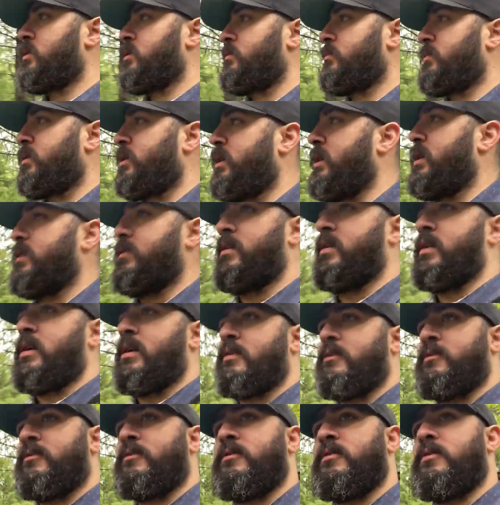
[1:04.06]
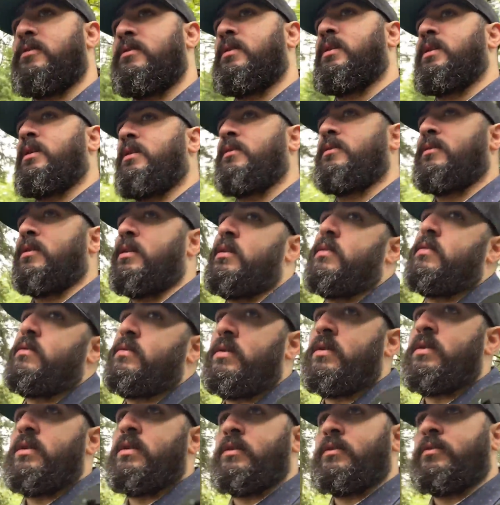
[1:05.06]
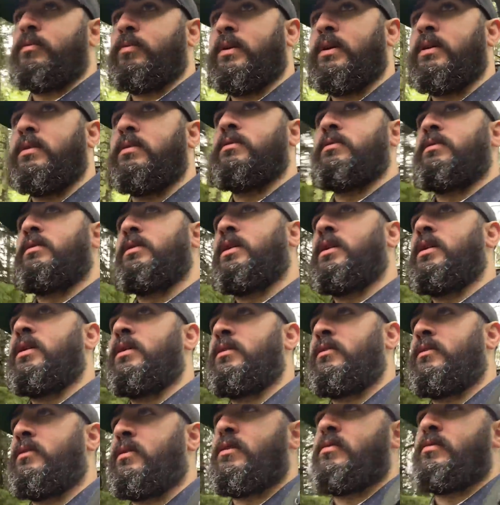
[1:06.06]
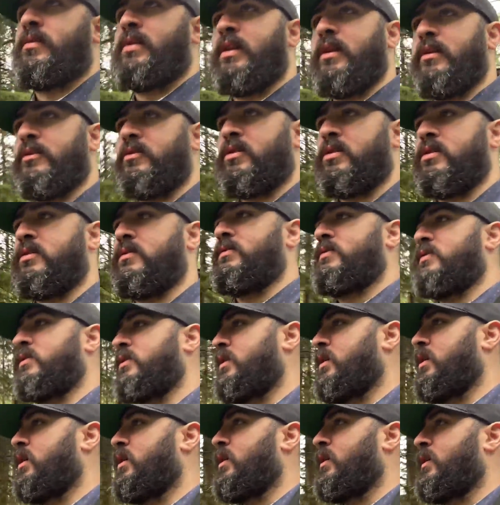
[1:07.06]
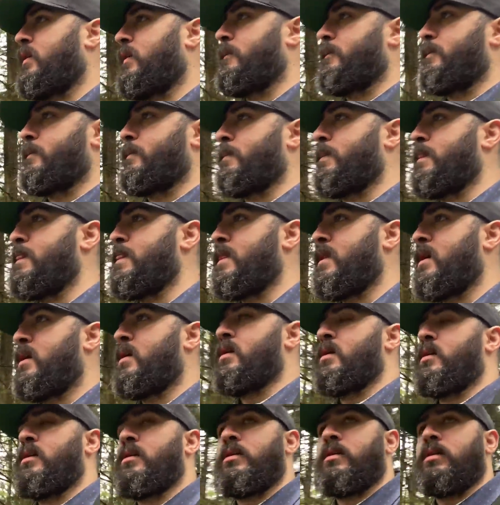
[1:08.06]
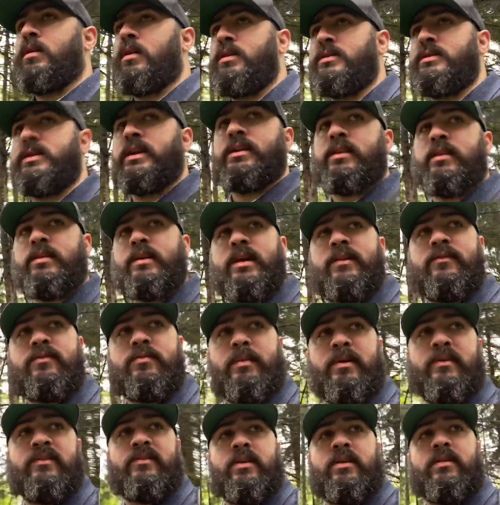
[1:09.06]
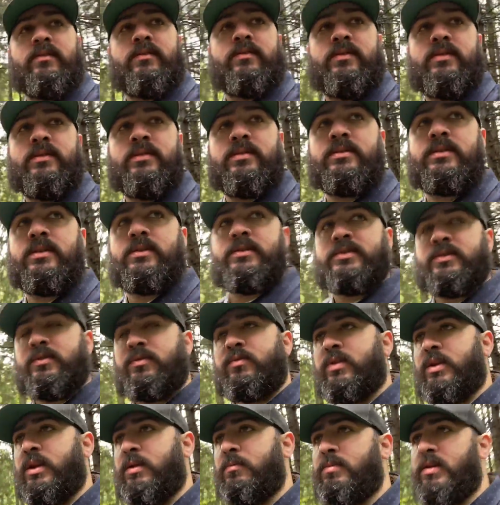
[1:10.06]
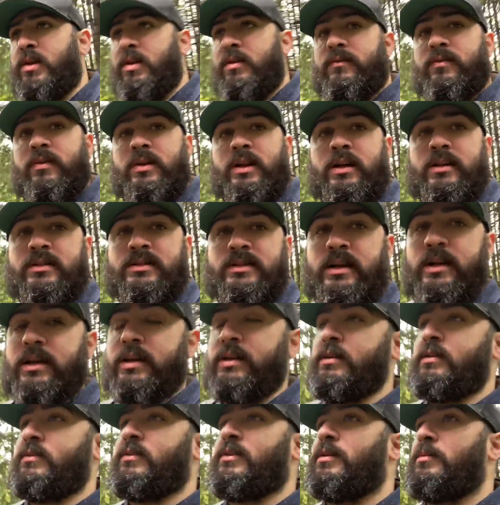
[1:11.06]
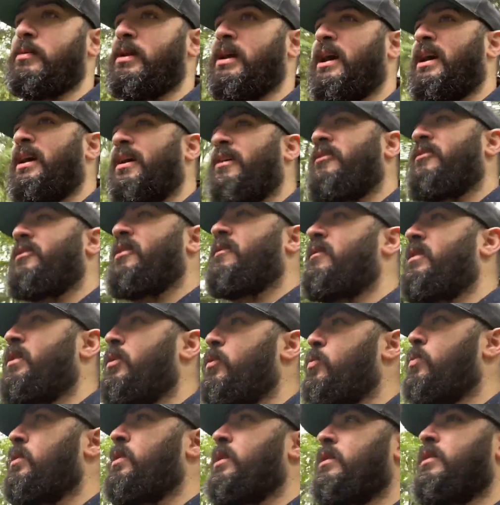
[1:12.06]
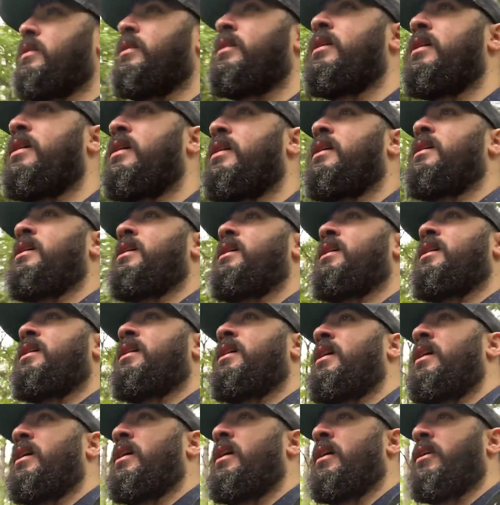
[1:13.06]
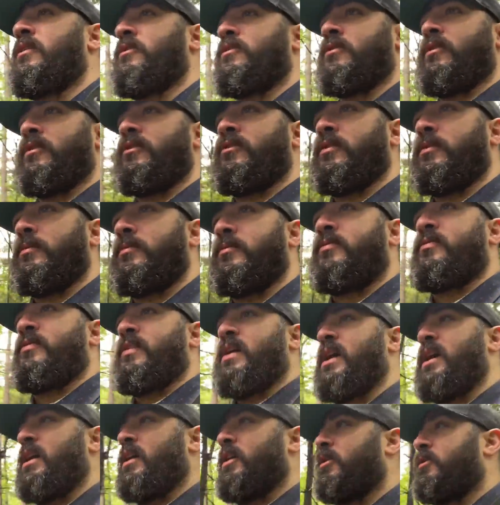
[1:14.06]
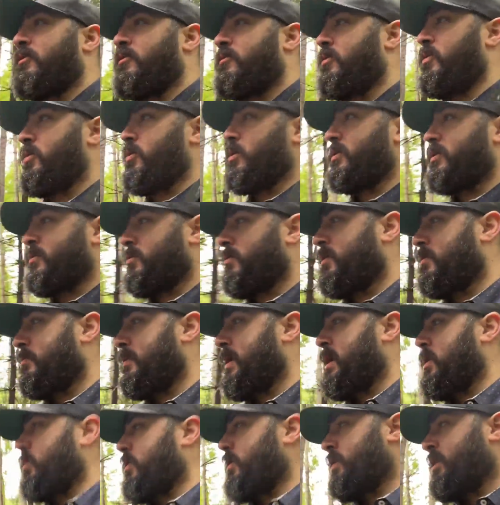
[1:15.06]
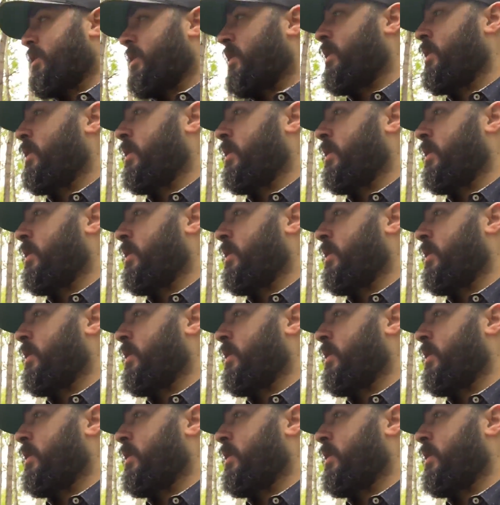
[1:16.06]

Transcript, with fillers: But I have the next two days off as well. So three days off. Um, I'm going to take the day for myself. It's also really beautiful out today. It's going to be a high 71. I saw some fogs rolling through the mountain.